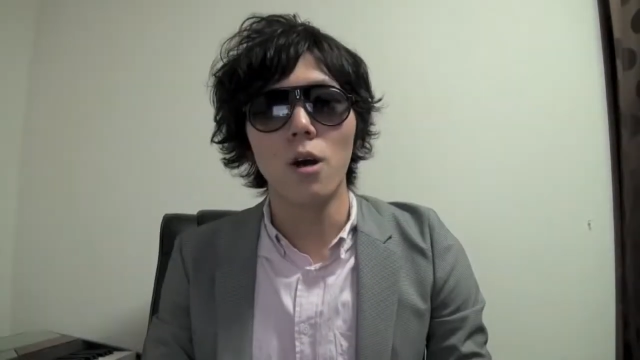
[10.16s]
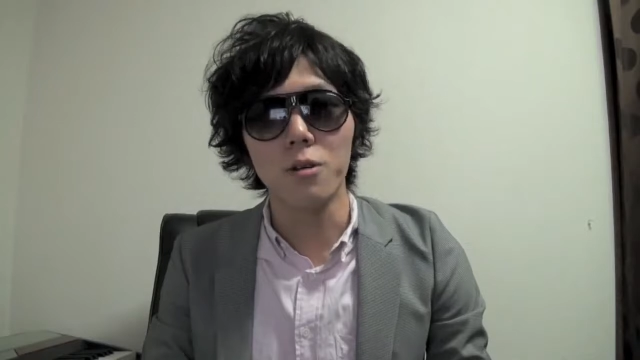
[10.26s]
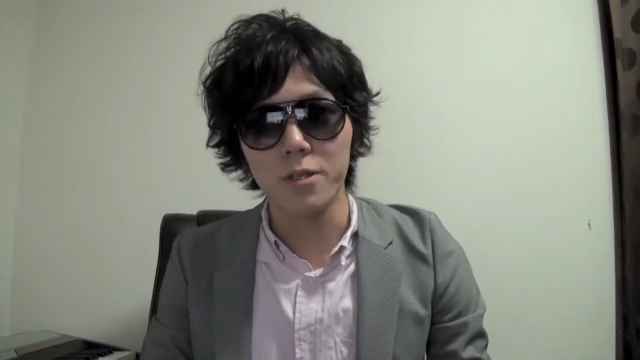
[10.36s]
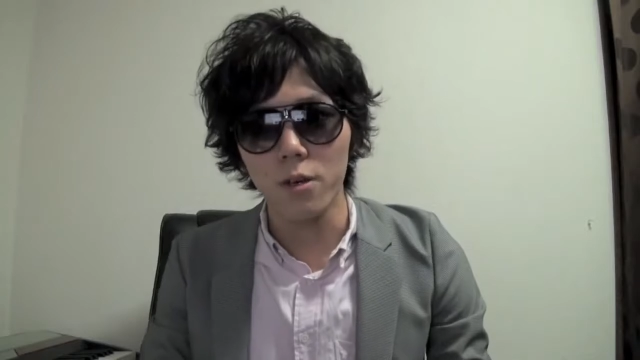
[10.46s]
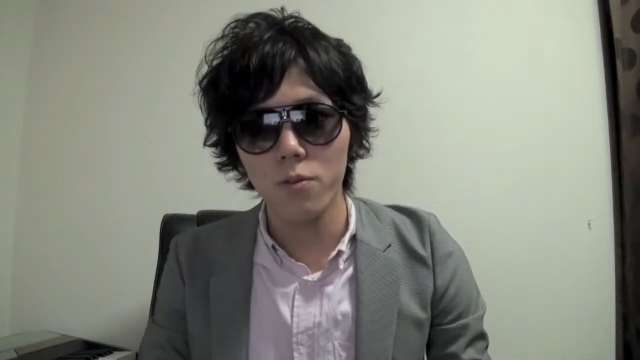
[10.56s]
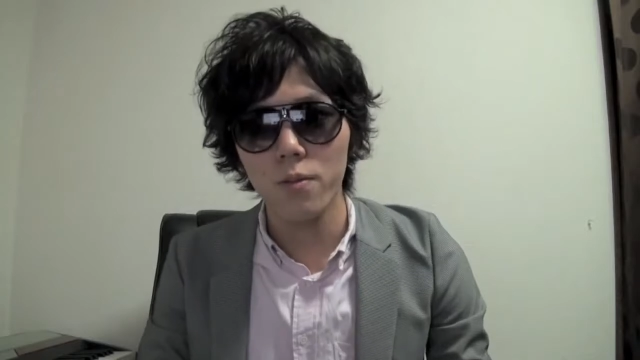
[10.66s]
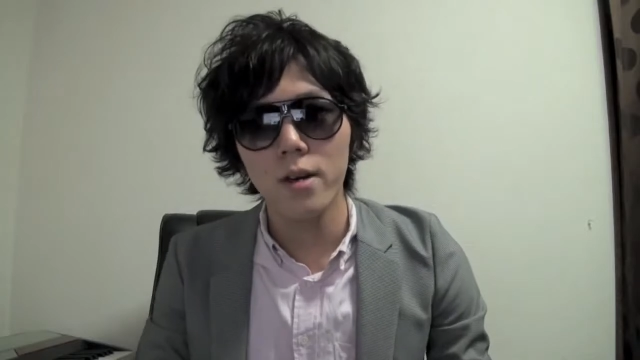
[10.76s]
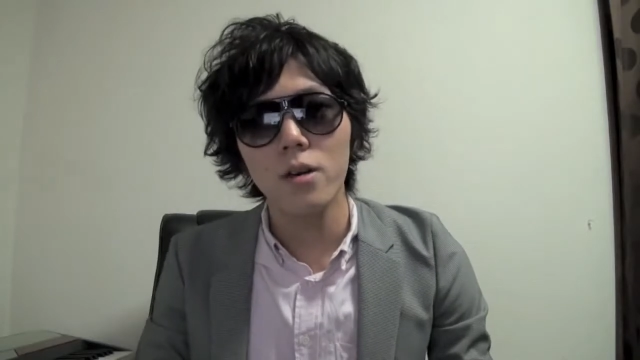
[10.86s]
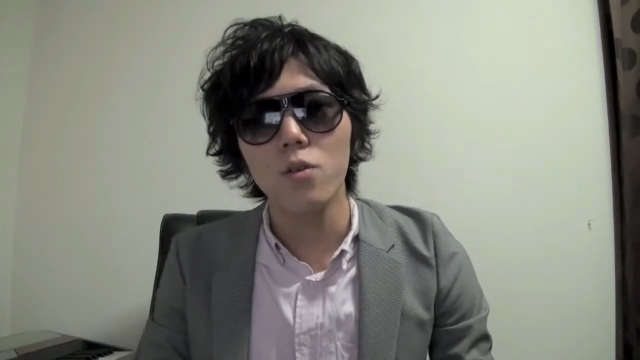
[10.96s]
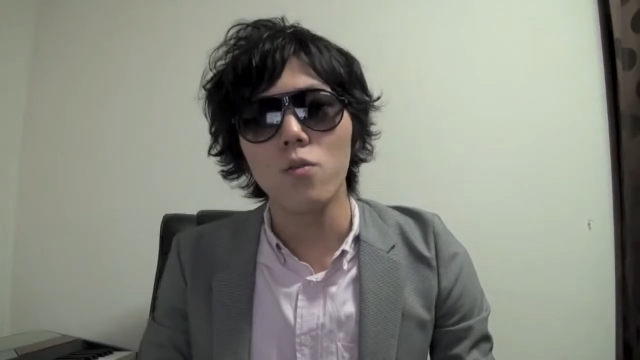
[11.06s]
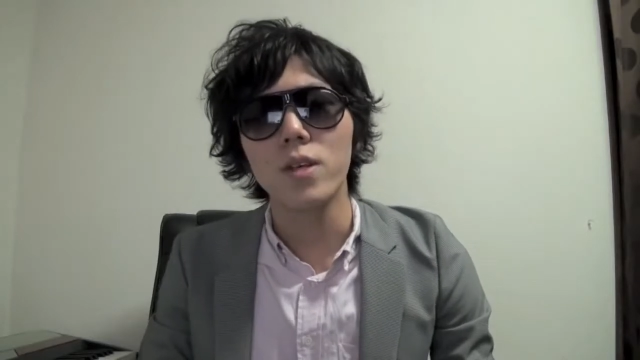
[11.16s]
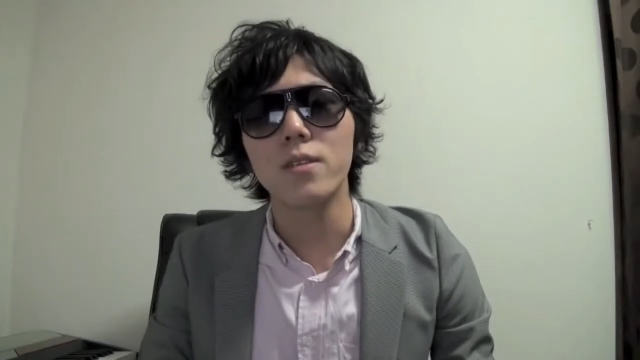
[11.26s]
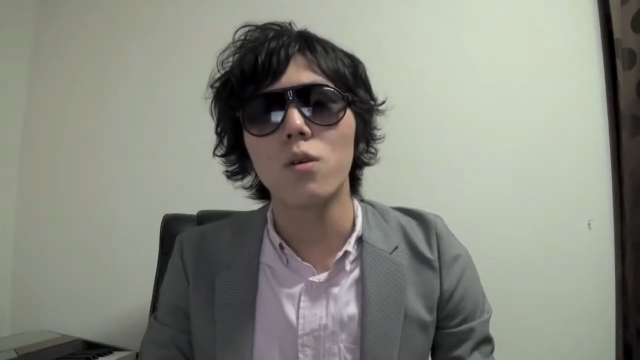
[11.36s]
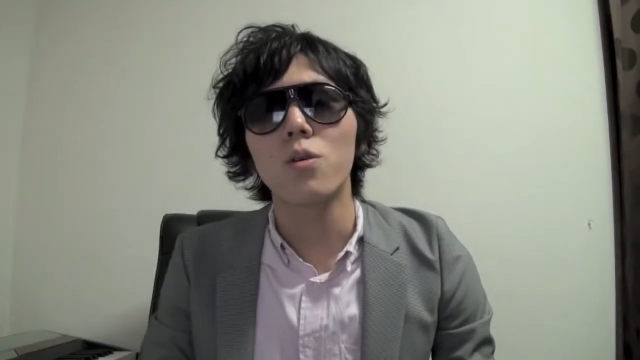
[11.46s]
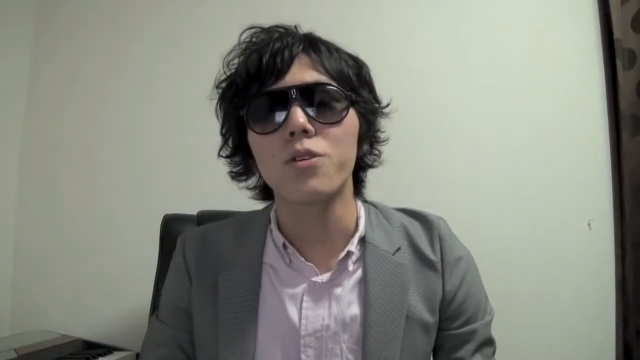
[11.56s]
also,
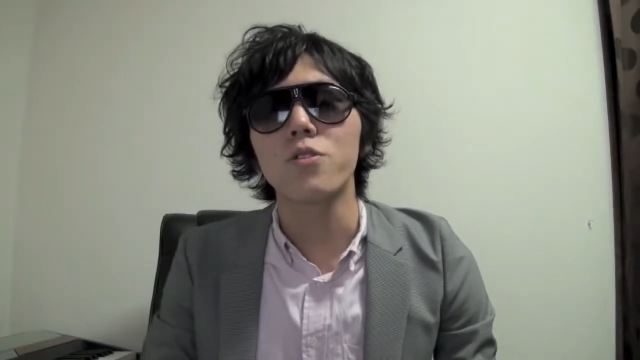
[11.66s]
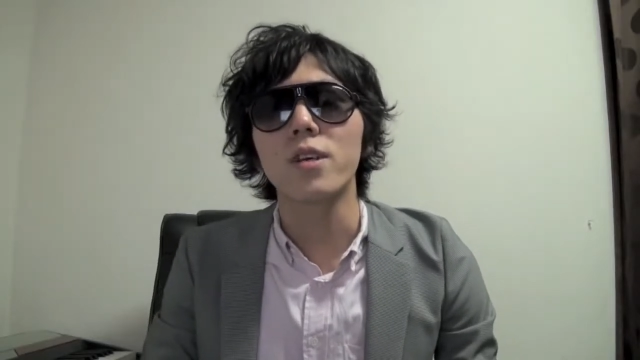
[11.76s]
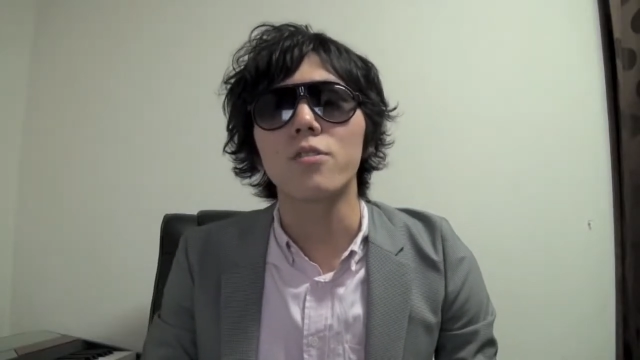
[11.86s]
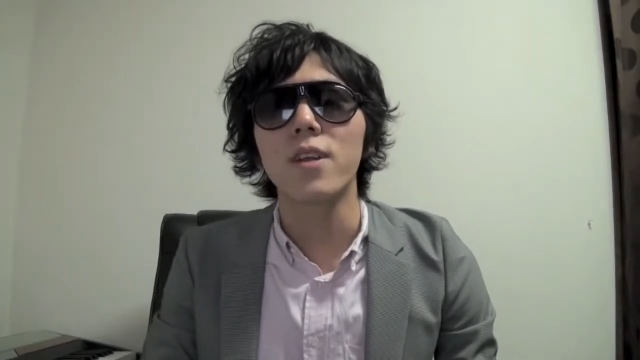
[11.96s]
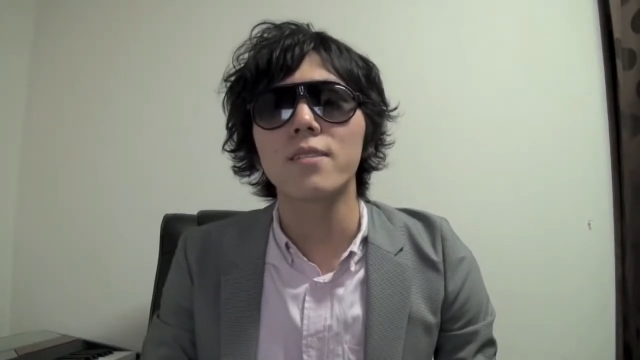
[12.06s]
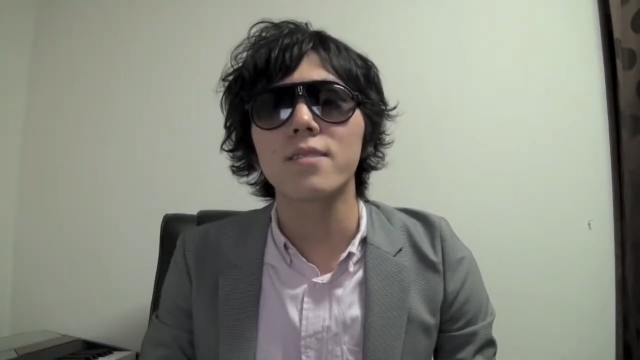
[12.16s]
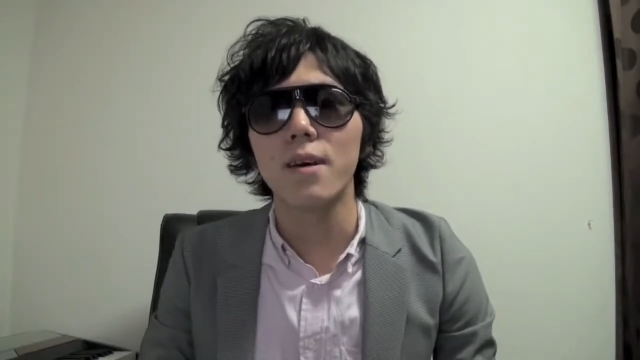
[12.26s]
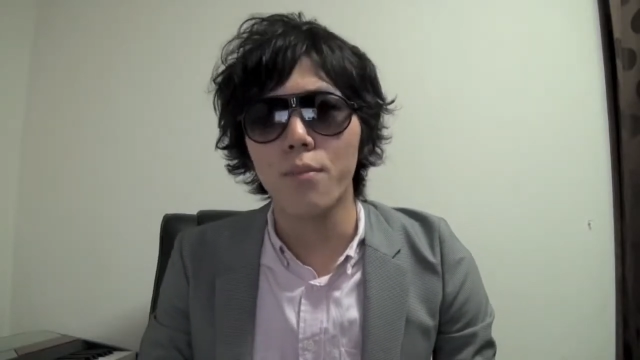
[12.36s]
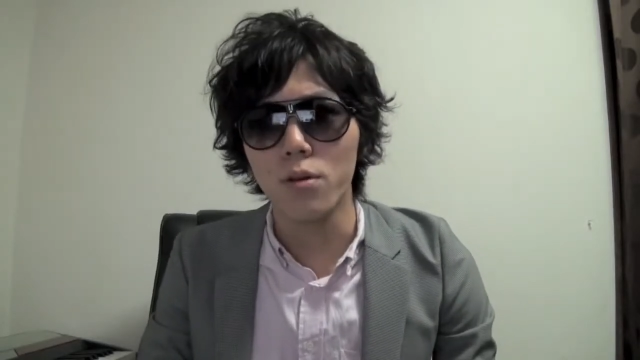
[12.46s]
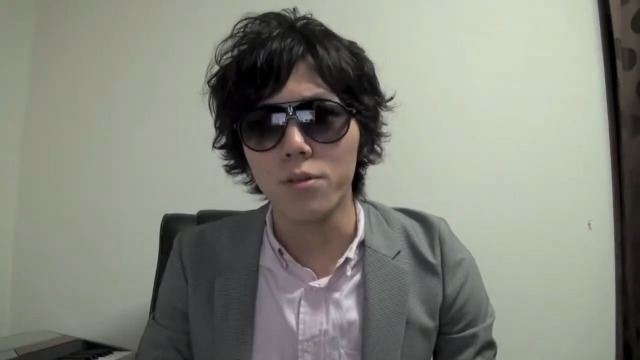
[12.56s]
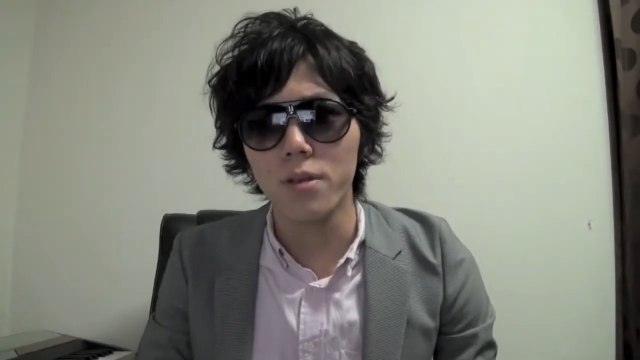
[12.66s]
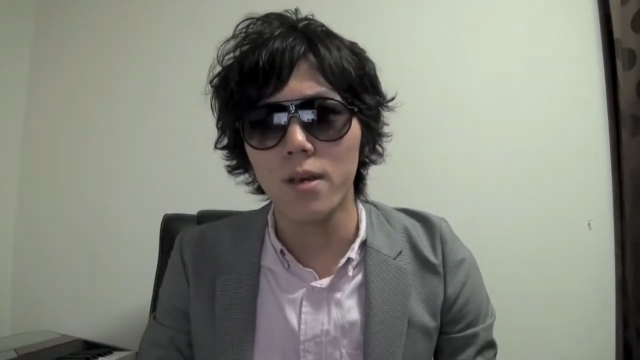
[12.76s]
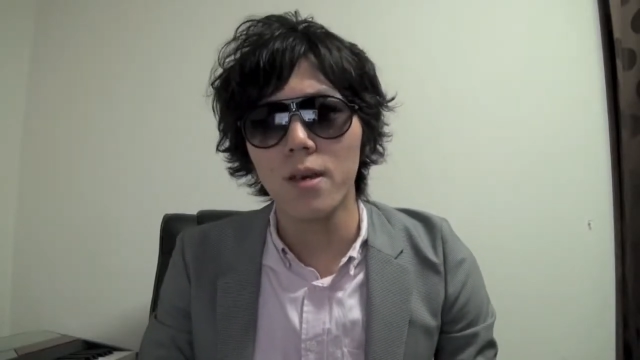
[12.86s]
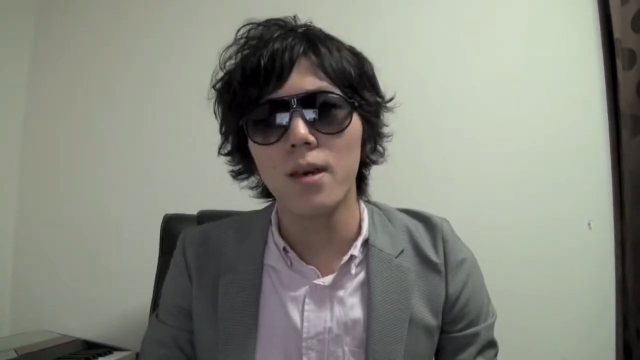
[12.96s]
with all your great support,